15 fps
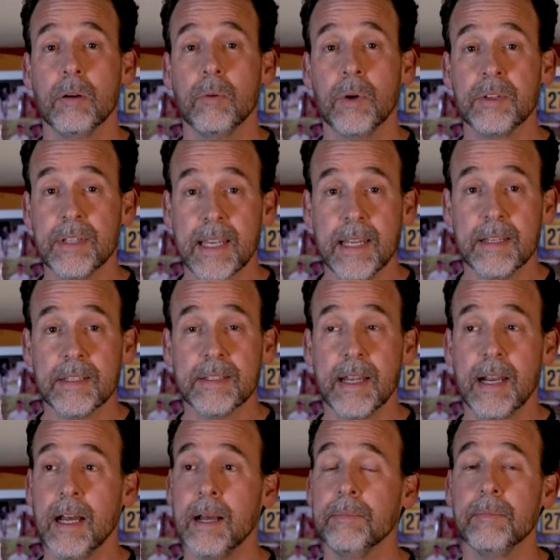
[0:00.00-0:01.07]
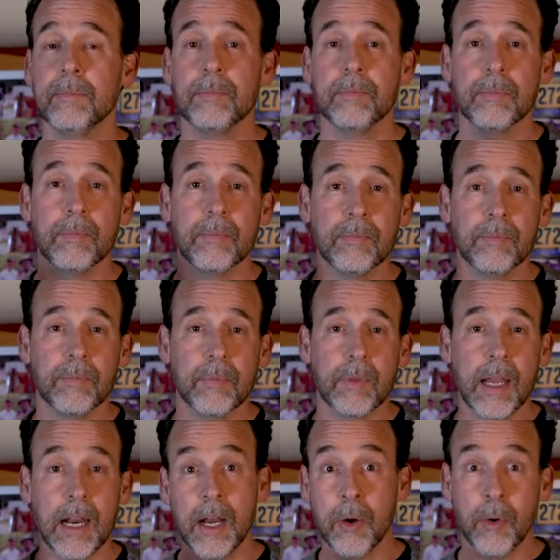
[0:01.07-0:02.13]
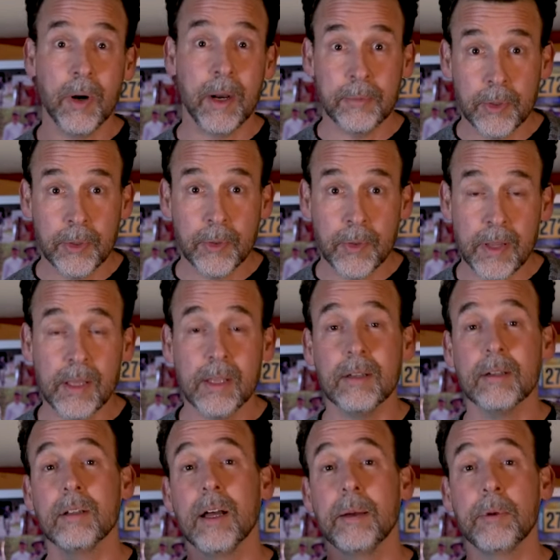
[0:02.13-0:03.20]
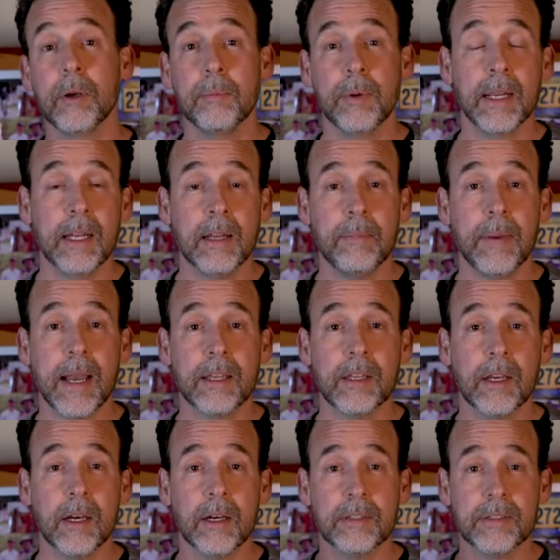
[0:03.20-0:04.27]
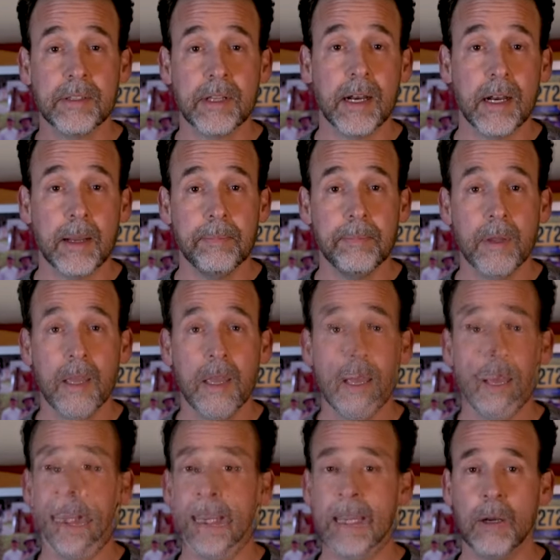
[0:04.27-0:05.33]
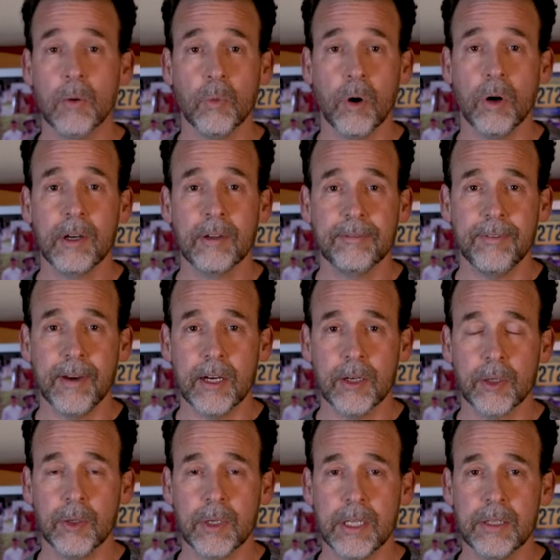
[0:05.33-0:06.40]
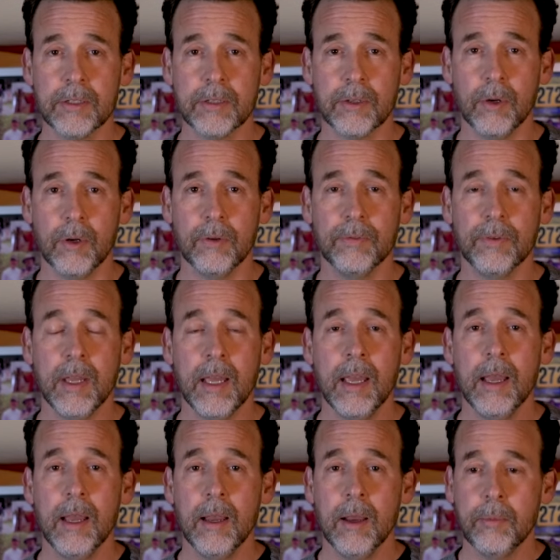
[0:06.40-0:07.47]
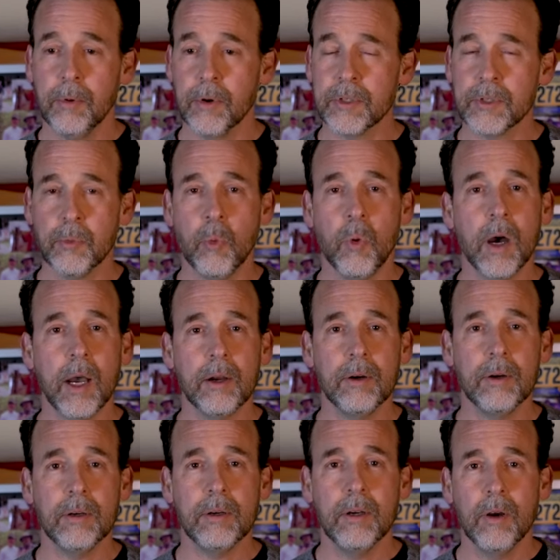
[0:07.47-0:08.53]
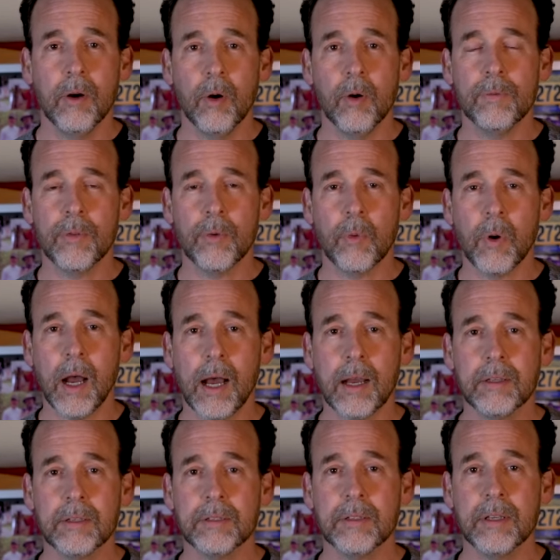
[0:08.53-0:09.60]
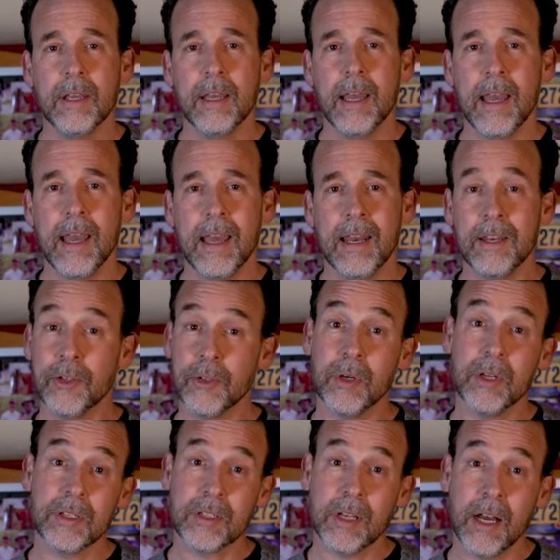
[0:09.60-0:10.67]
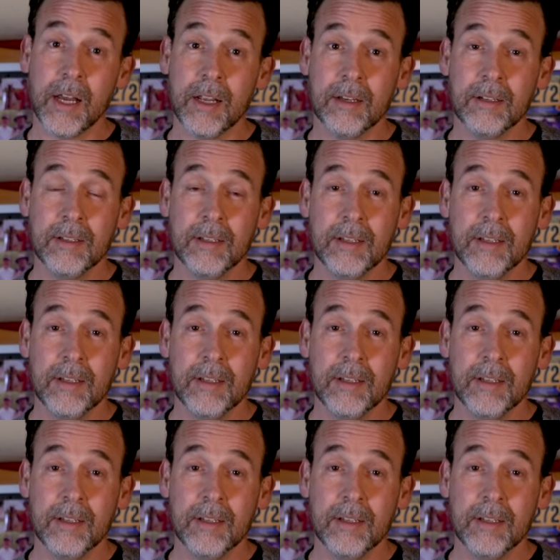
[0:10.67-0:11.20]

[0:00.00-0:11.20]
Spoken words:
Once I get it set up and I know what I'm doing with it, I'm going to bring it in the backyard, set it up, and get a roaring fire going in the stove, pour some water over the rocks, and enjoy a sauna